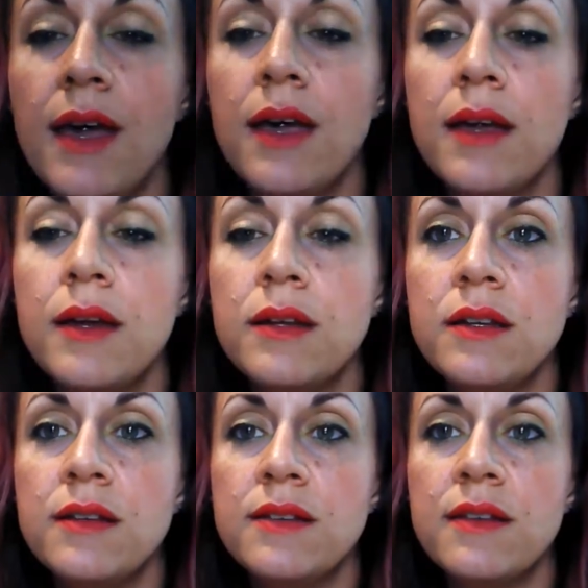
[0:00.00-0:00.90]
And
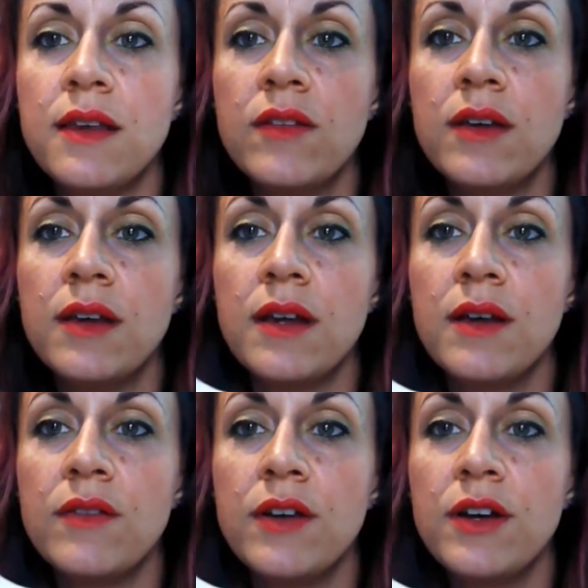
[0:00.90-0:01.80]
it's giving it
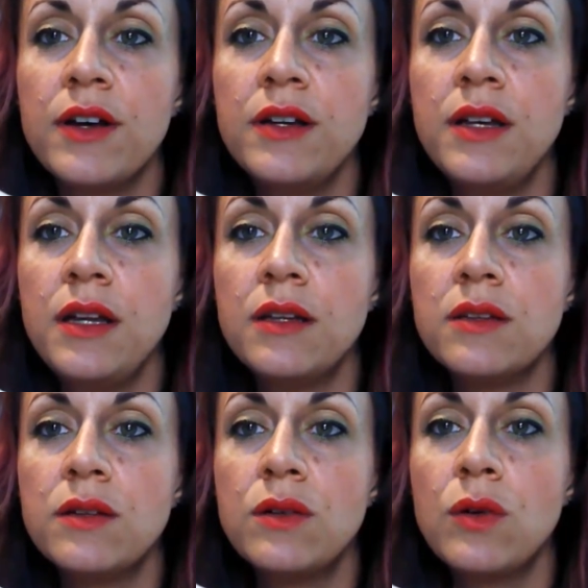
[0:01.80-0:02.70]
a very neat
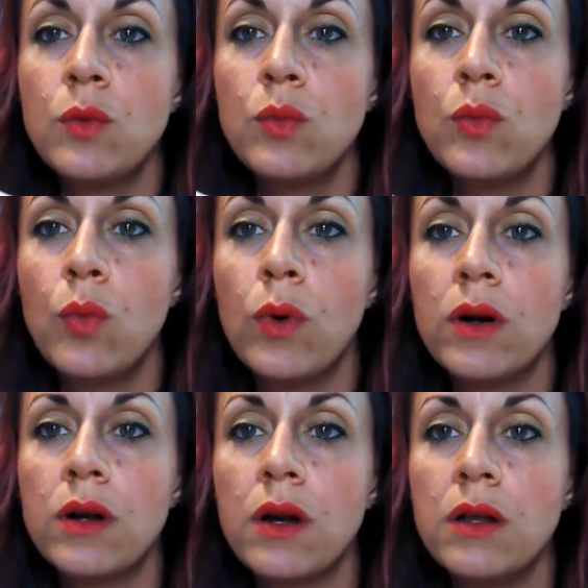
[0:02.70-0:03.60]
little
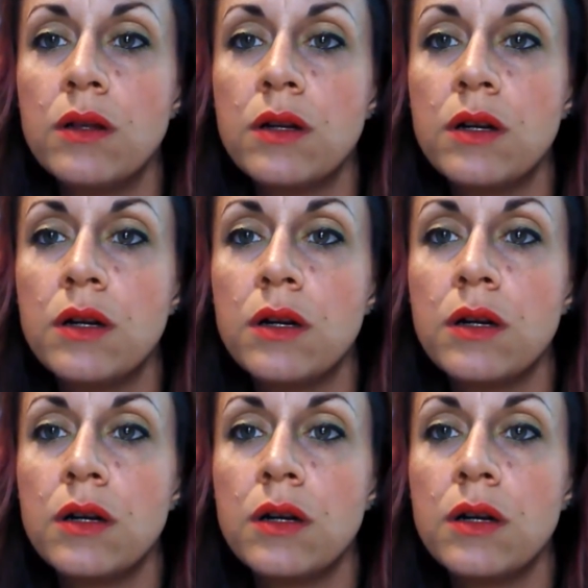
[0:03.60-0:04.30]
watercolor